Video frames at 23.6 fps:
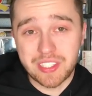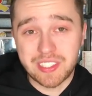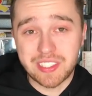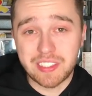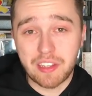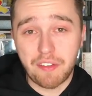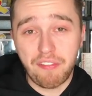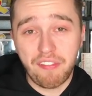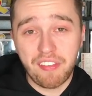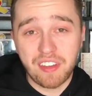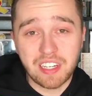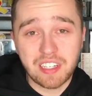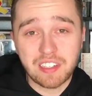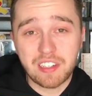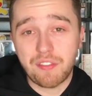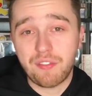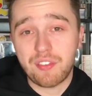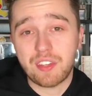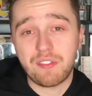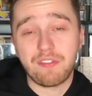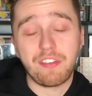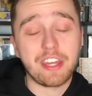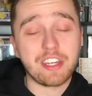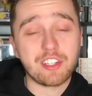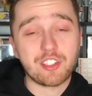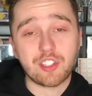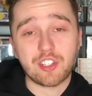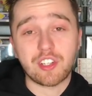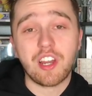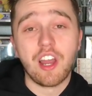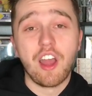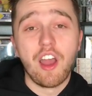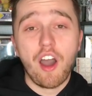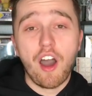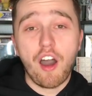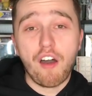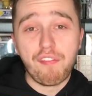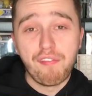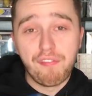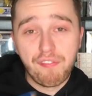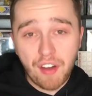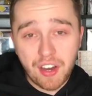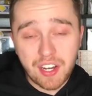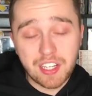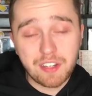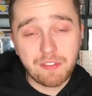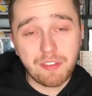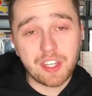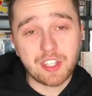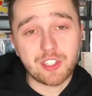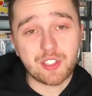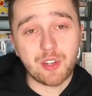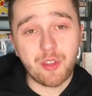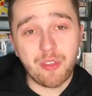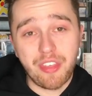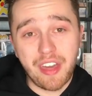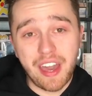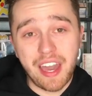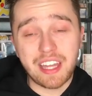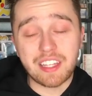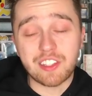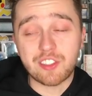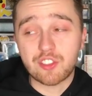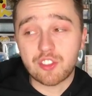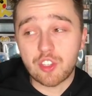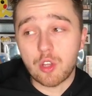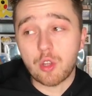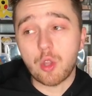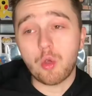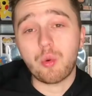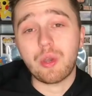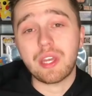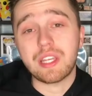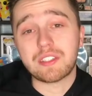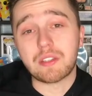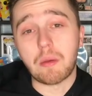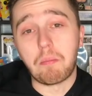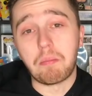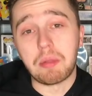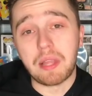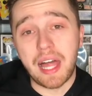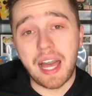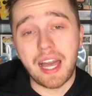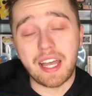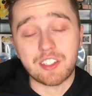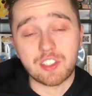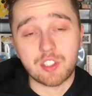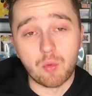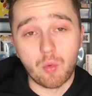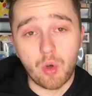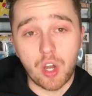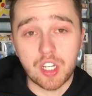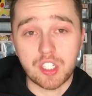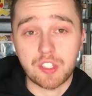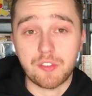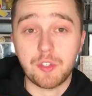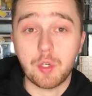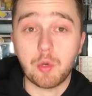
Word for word: It's a definitive adventure, a fun adventure at that, and Solo is a blast to watch.